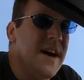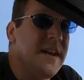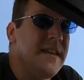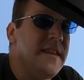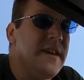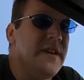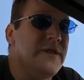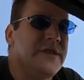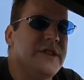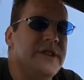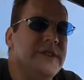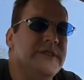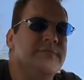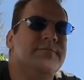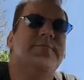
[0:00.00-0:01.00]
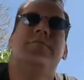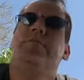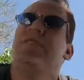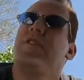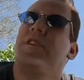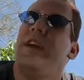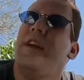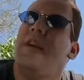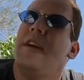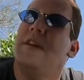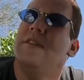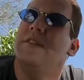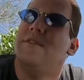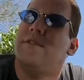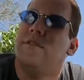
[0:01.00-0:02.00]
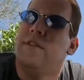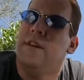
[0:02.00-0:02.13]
of the ocean, certain areas,